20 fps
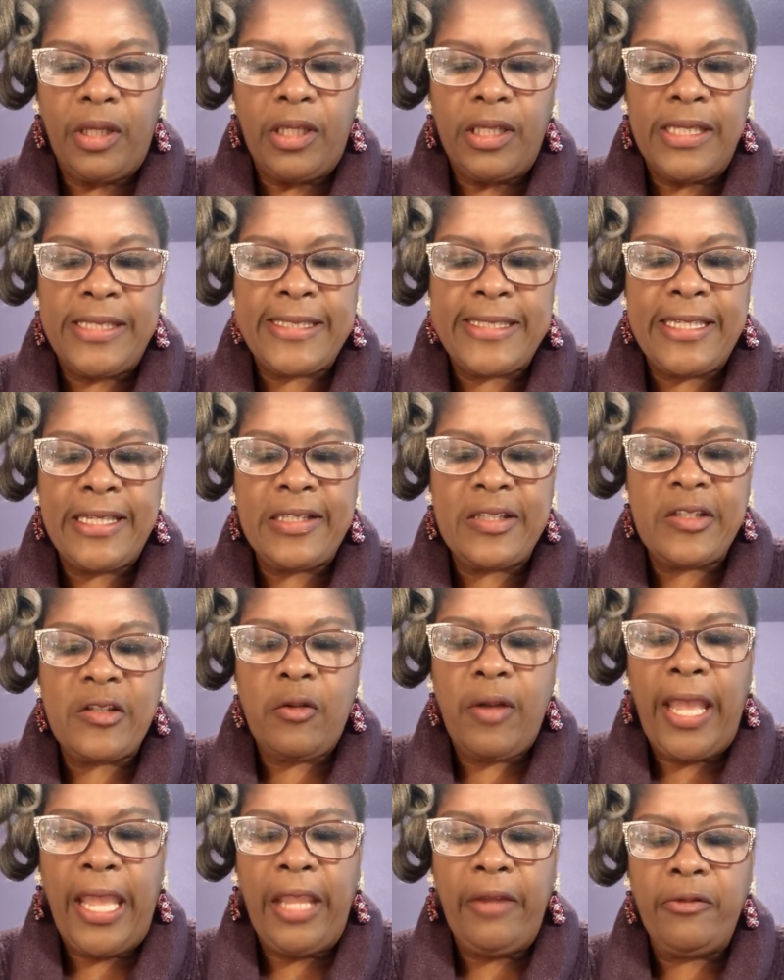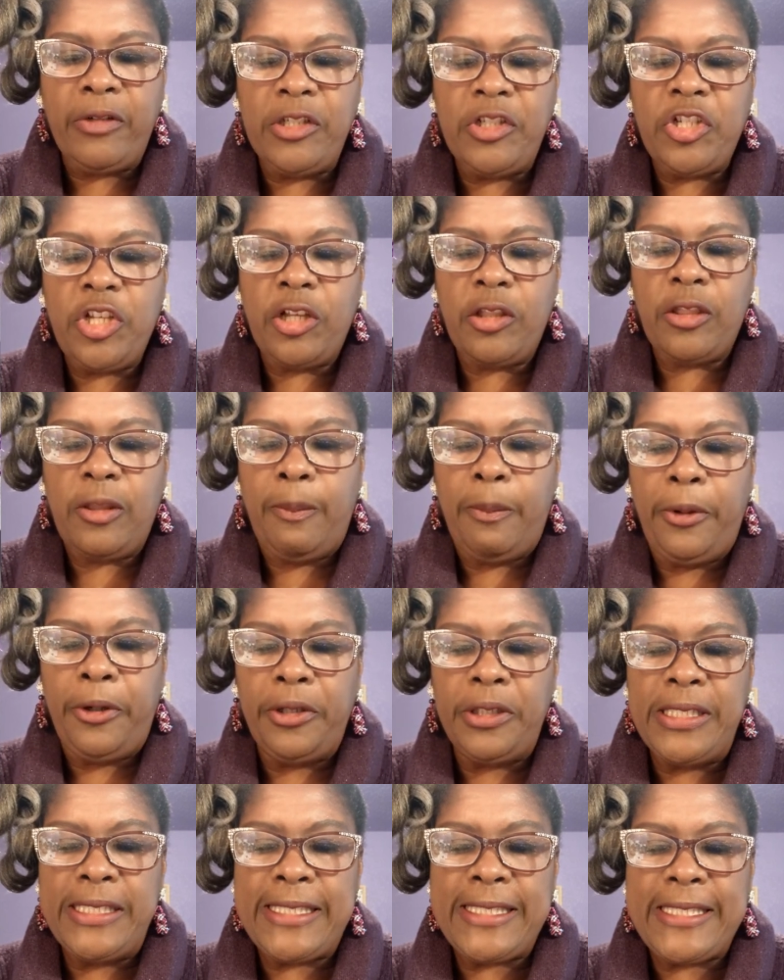It says, So Aaron took the
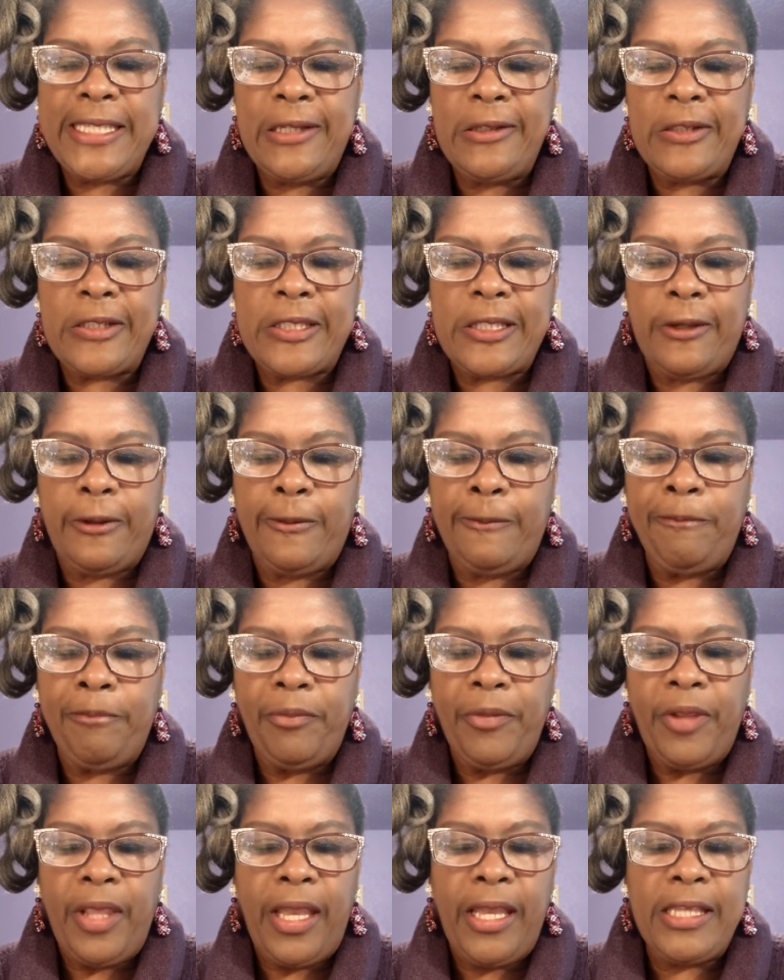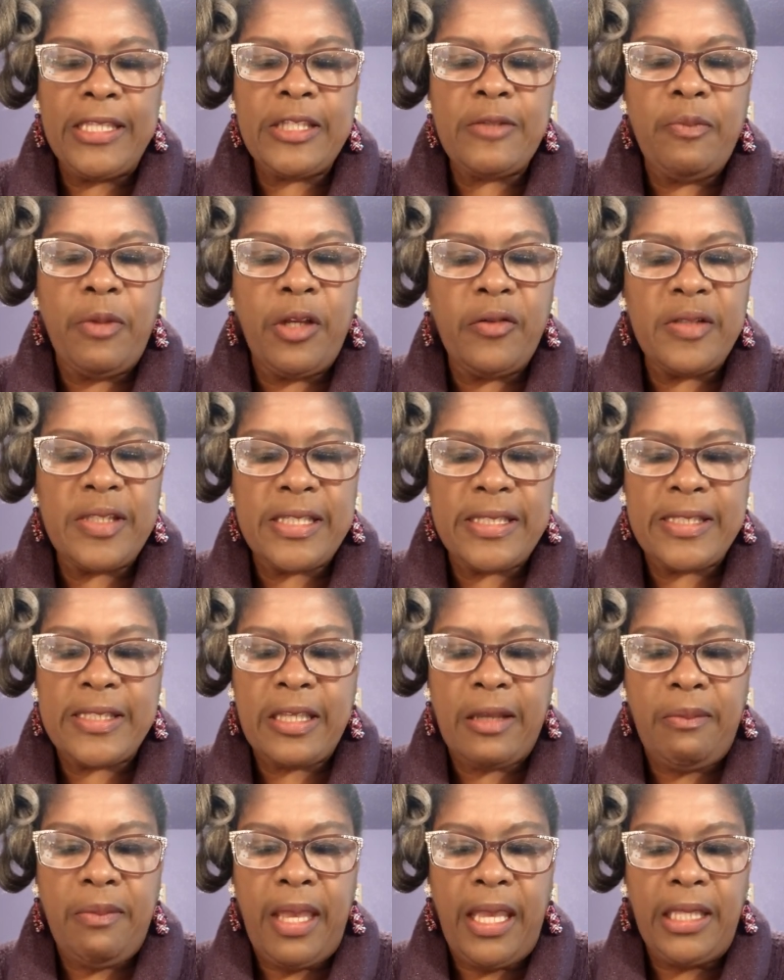burning censer as Moses
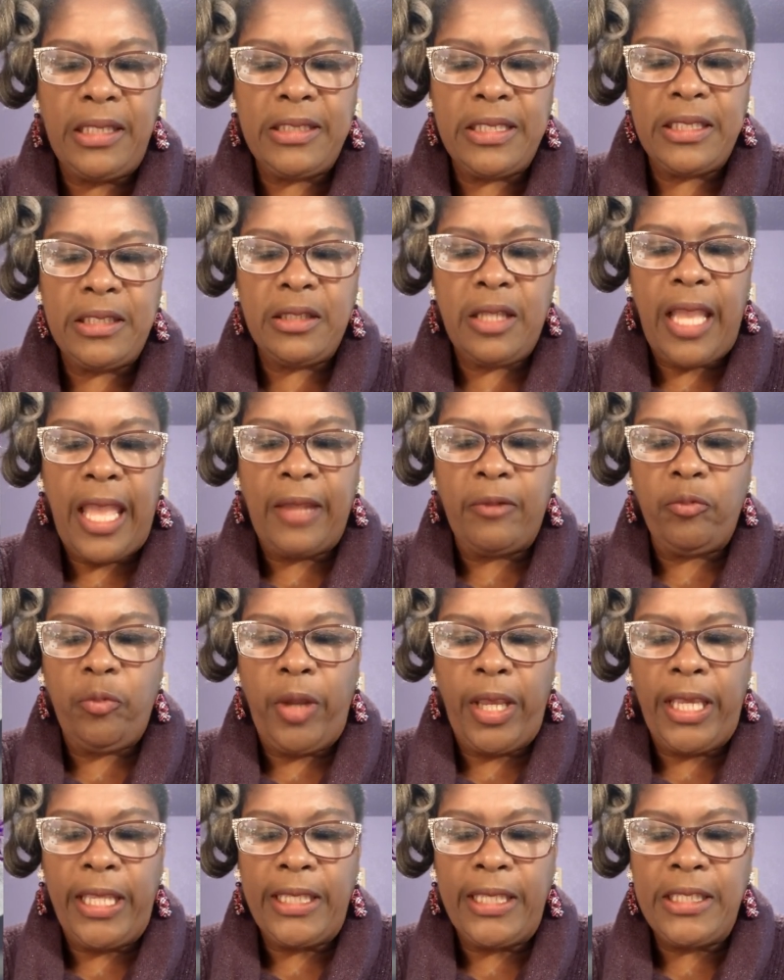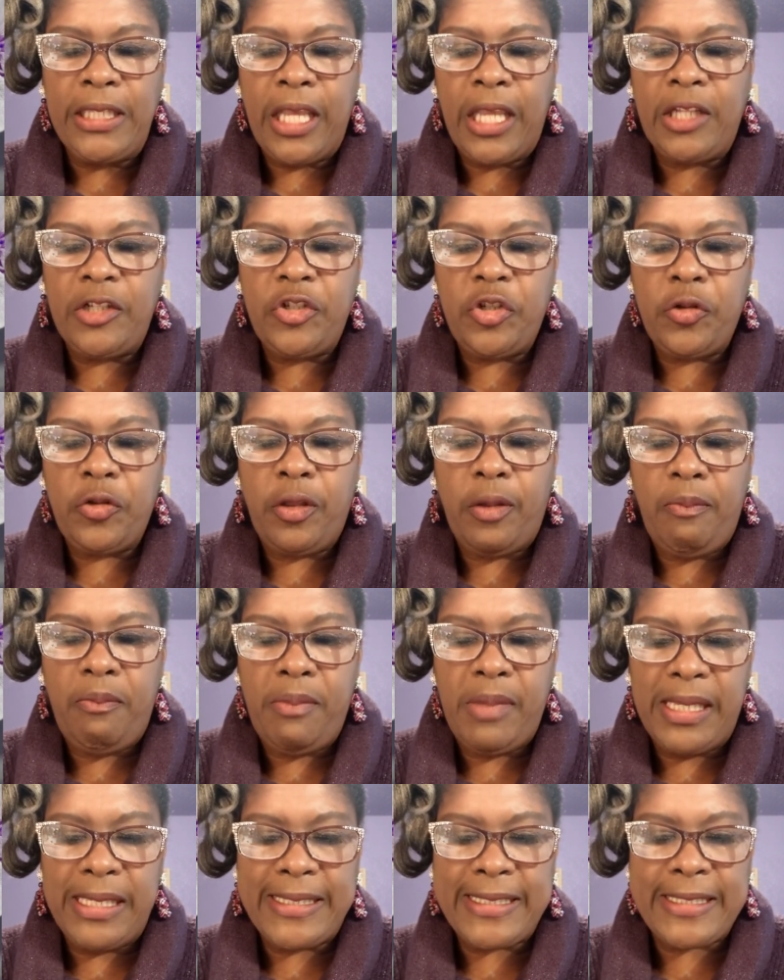commanded and ran into the
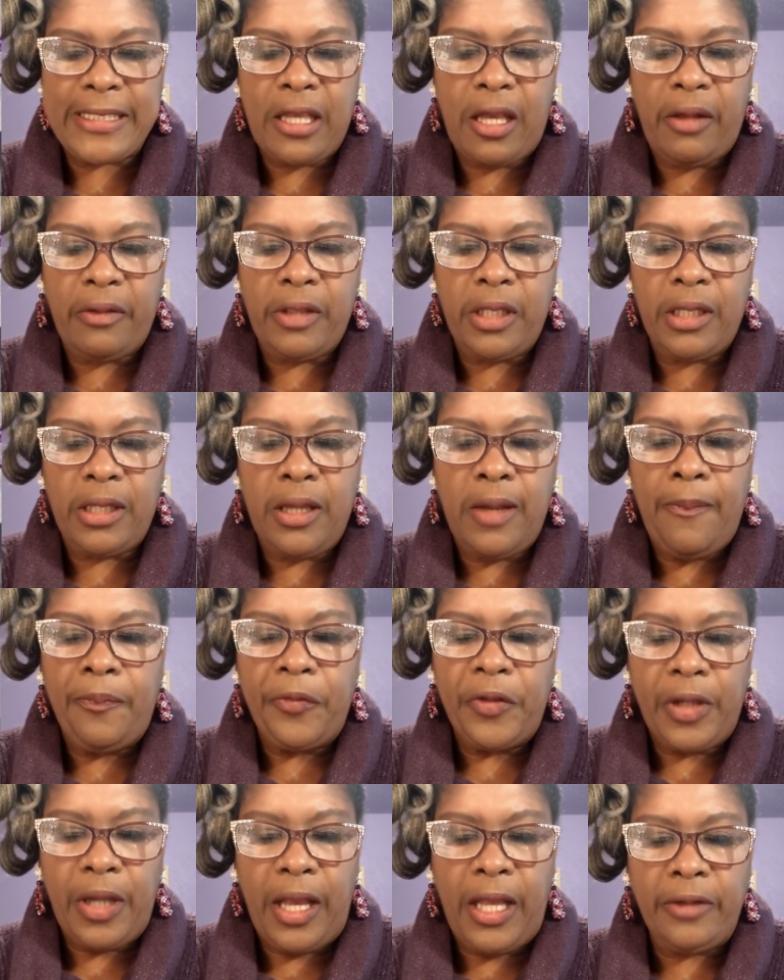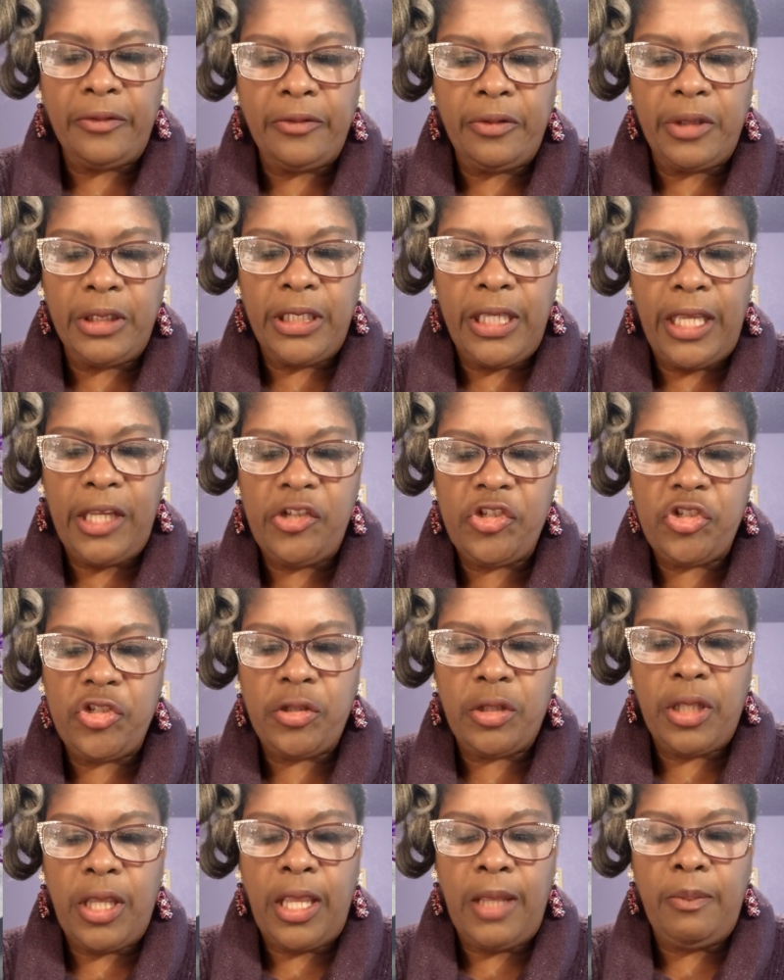midst of the
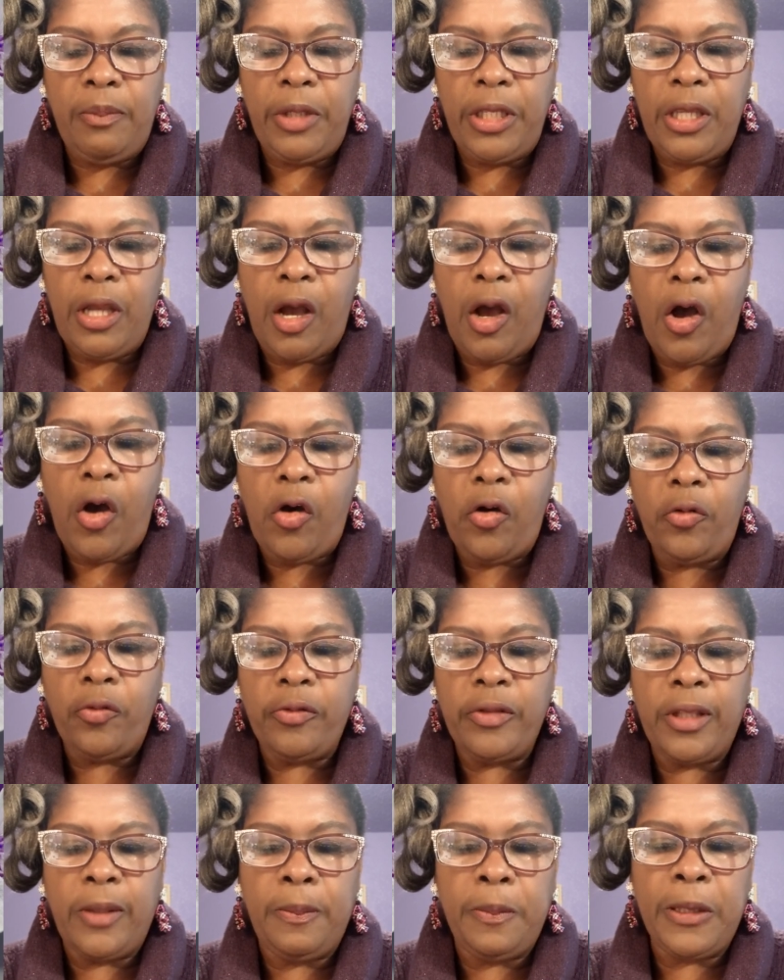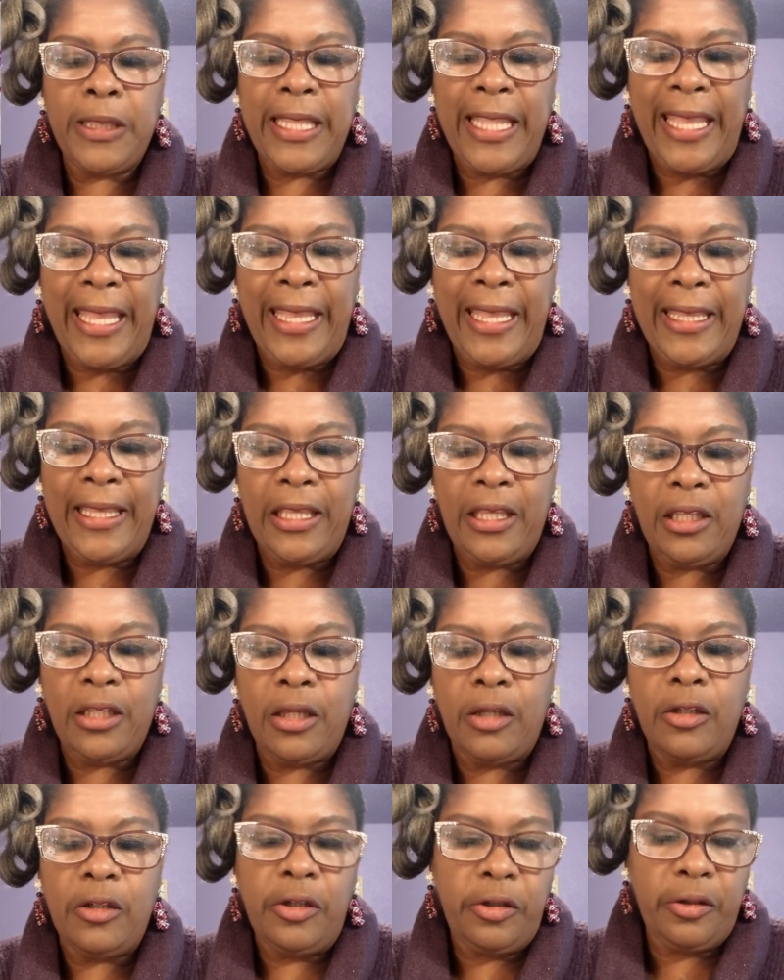congregation. And behold, the plague,
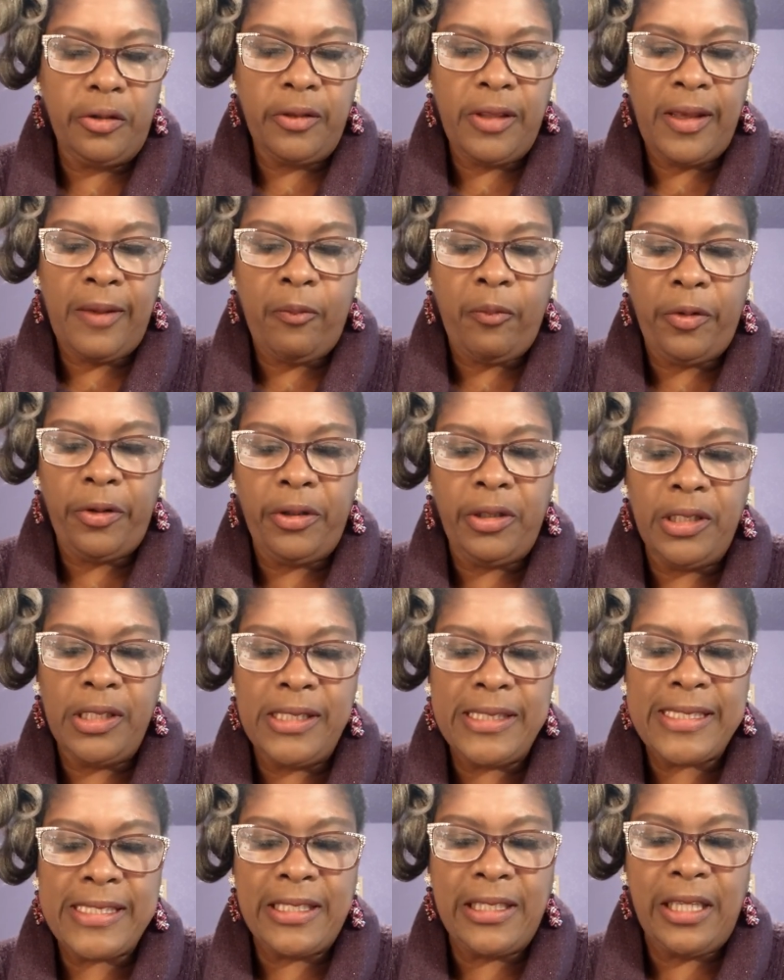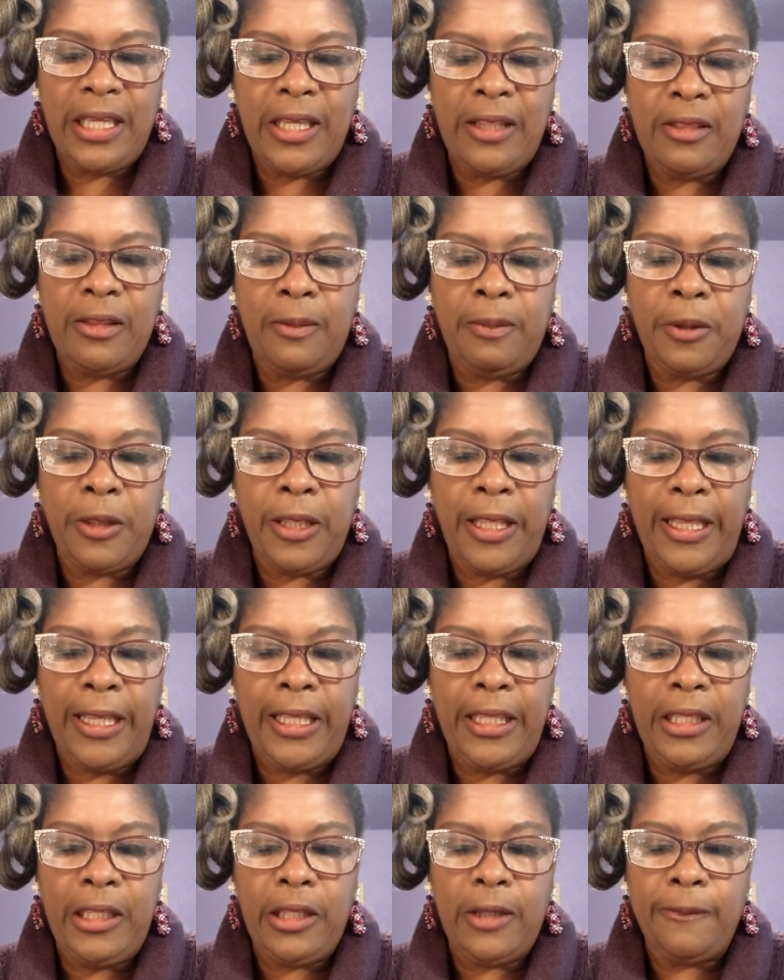here that word is again, the
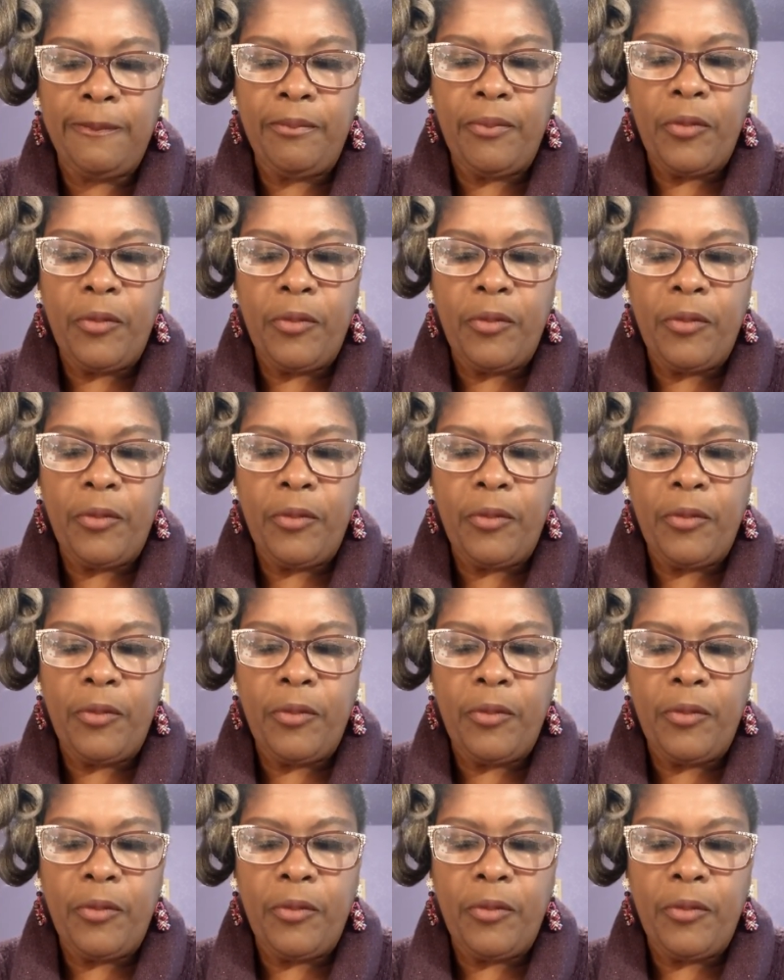plague